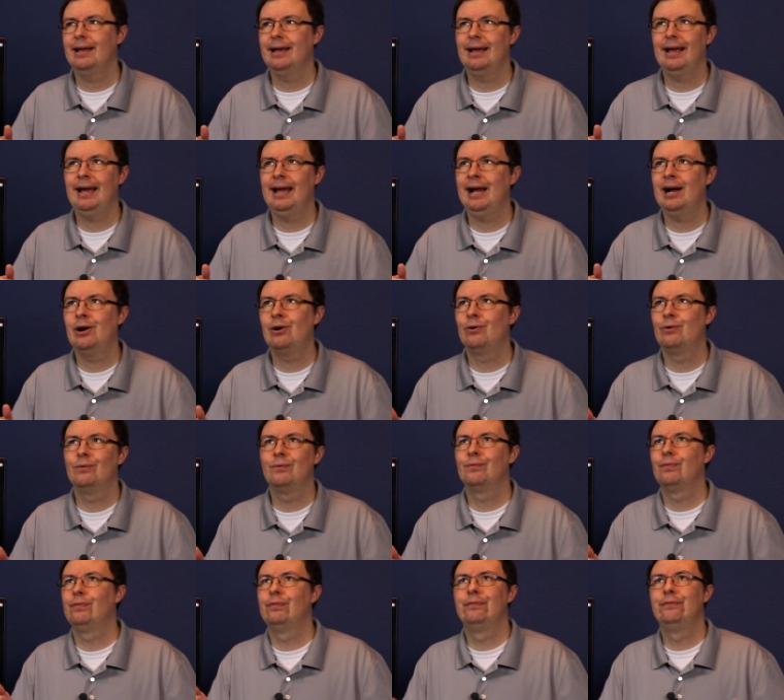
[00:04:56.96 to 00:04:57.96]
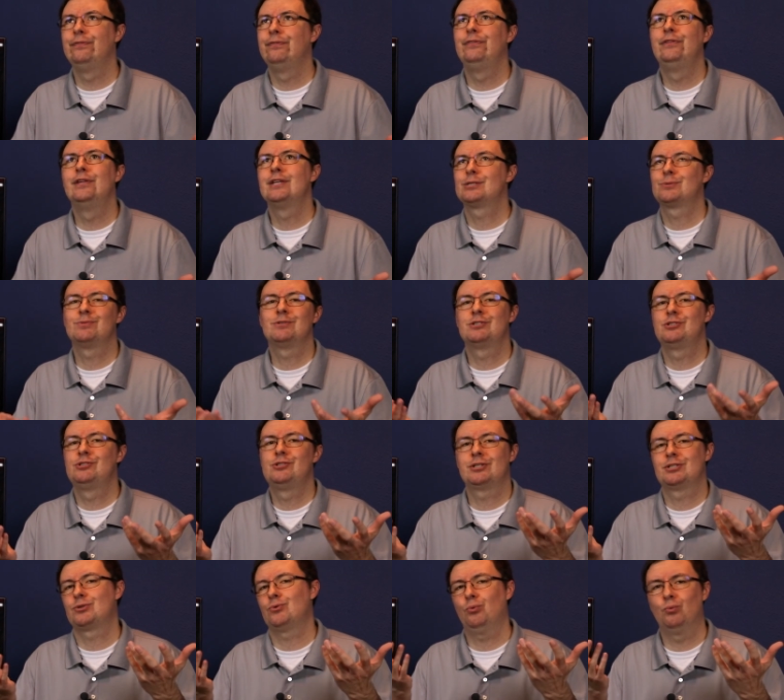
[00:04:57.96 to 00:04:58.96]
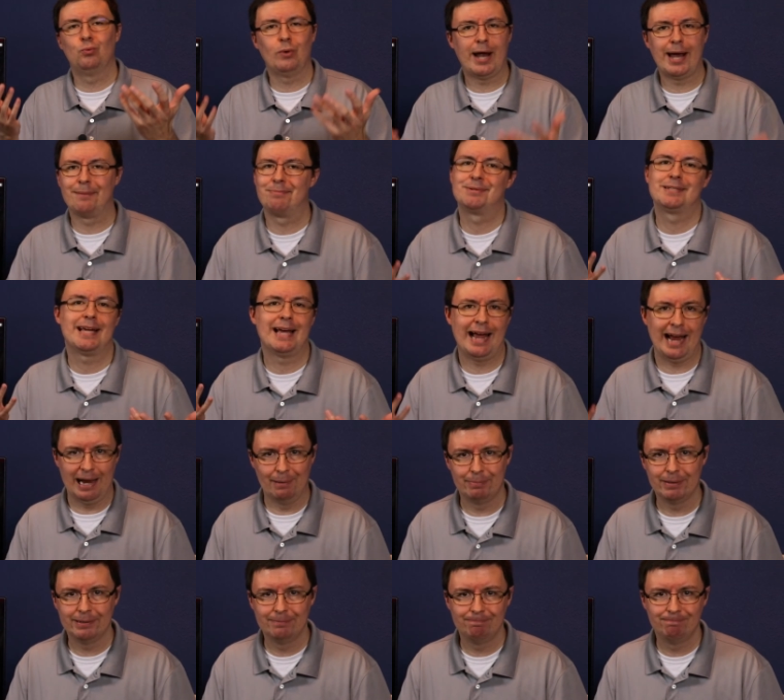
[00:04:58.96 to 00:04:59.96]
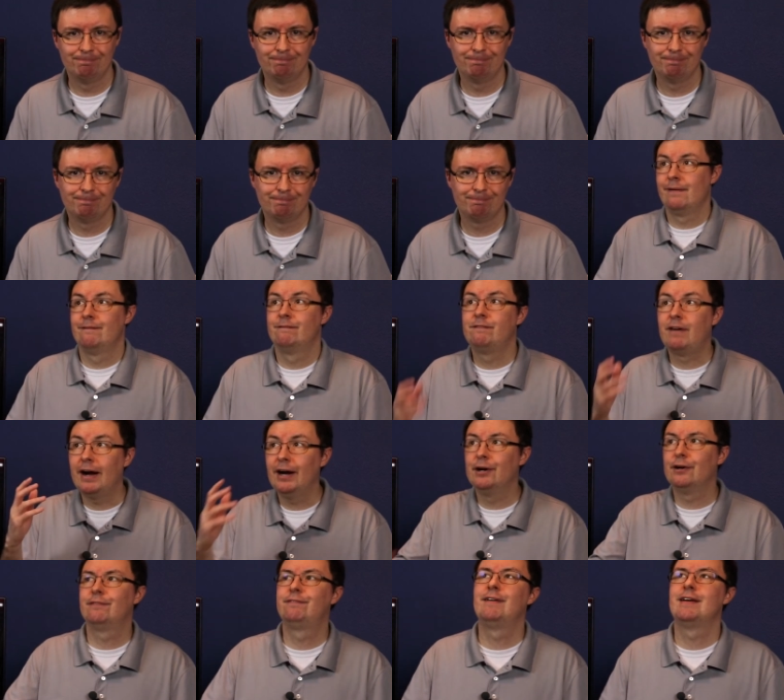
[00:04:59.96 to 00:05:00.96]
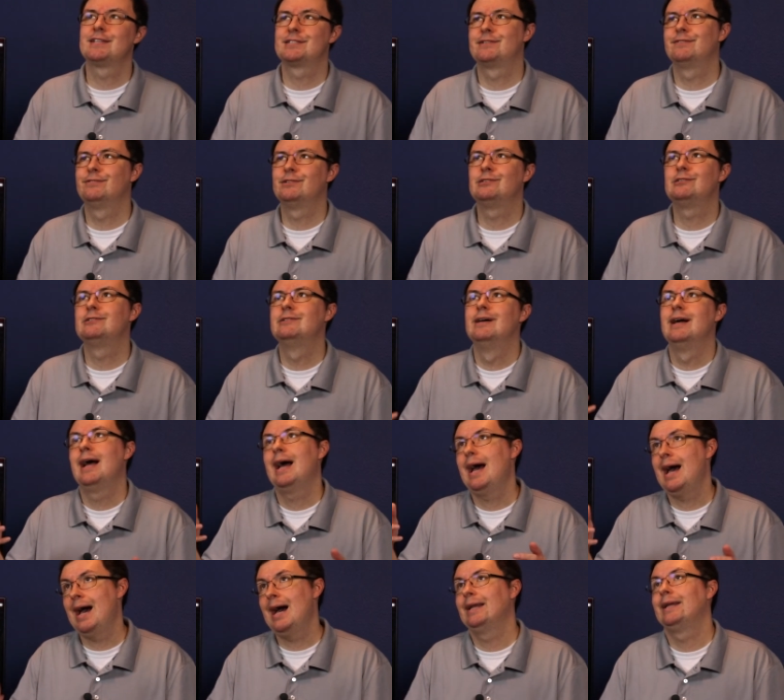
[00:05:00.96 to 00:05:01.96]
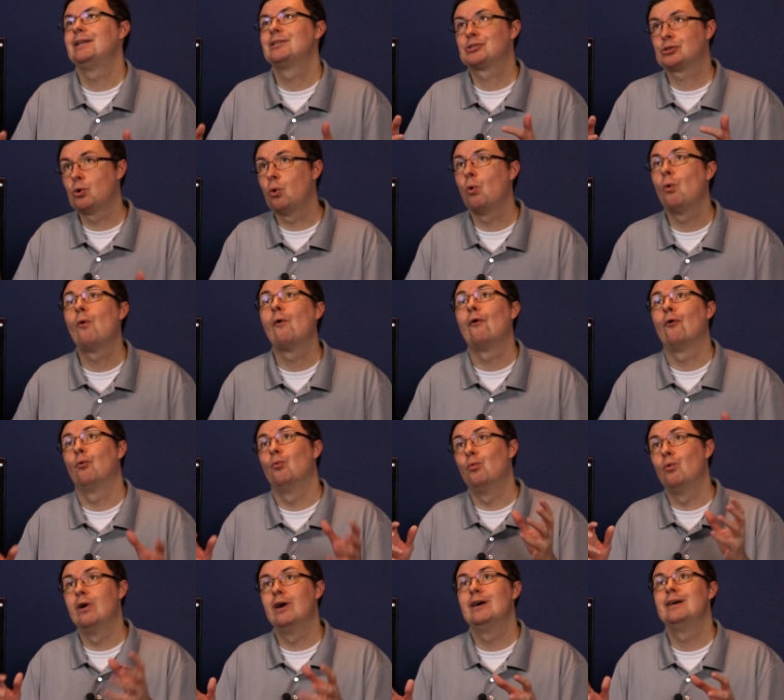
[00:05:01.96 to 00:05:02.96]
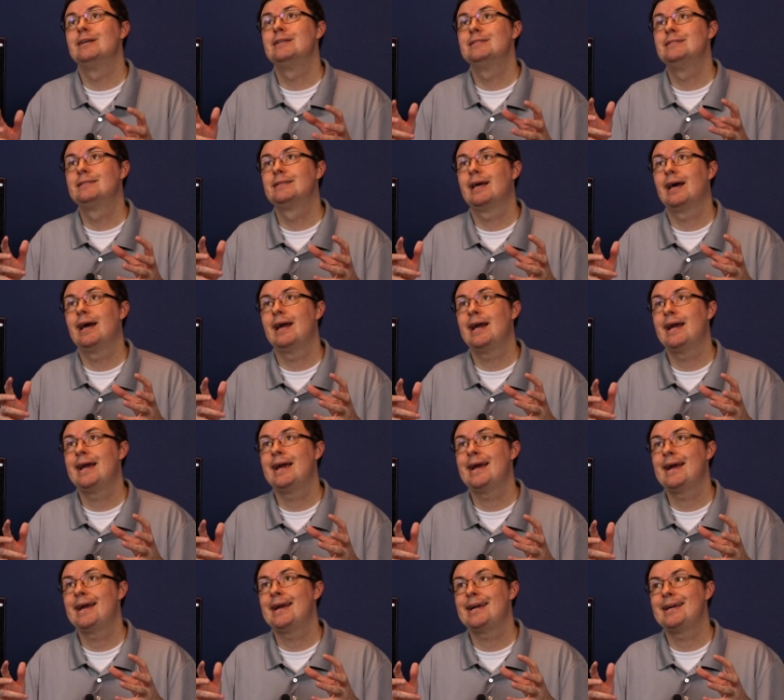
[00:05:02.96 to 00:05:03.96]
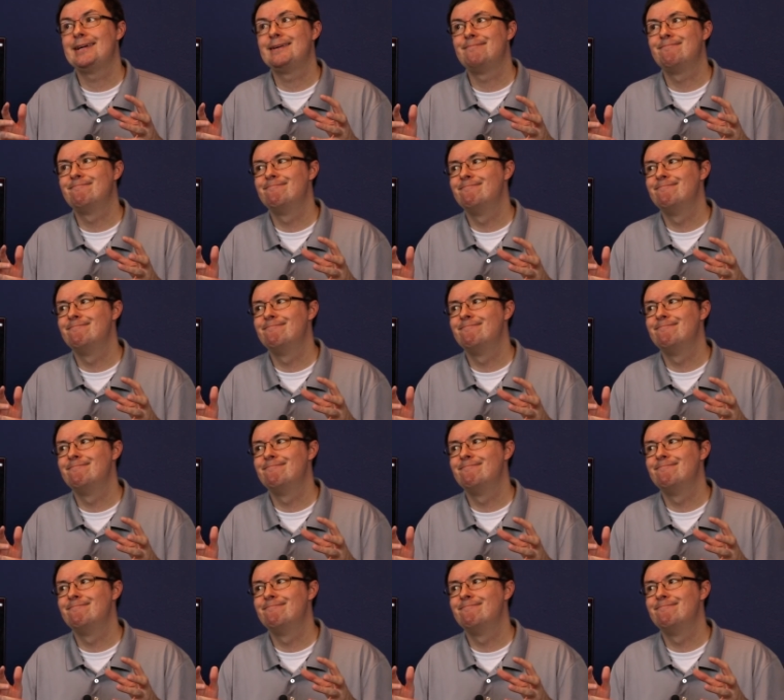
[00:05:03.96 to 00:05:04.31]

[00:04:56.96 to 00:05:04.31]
how this was just ripe to happen. Fyre Festival, at its core, was a